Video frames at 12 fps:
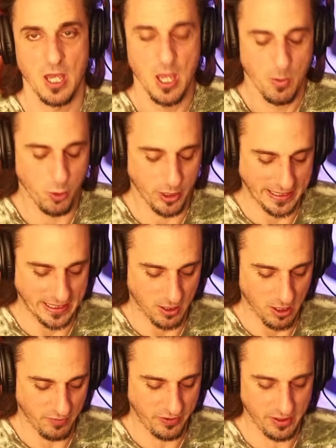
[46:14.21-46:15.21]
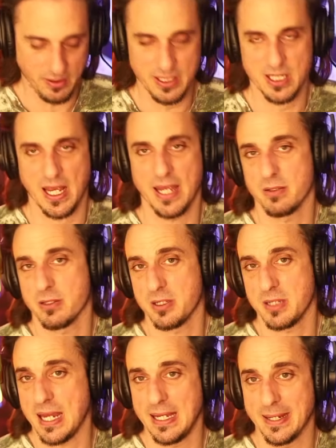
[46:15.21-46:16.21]
But what I can confidently say is
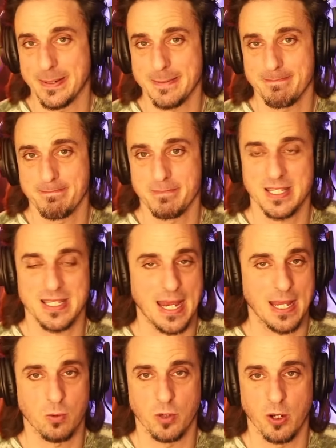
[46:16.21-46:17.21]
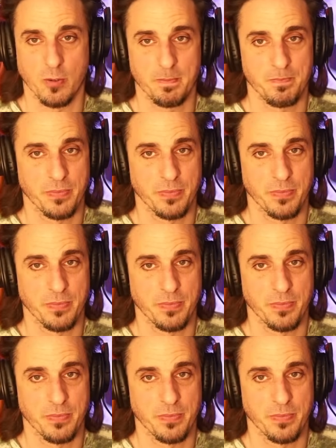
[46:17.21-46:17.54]
stay here, stay in Rome.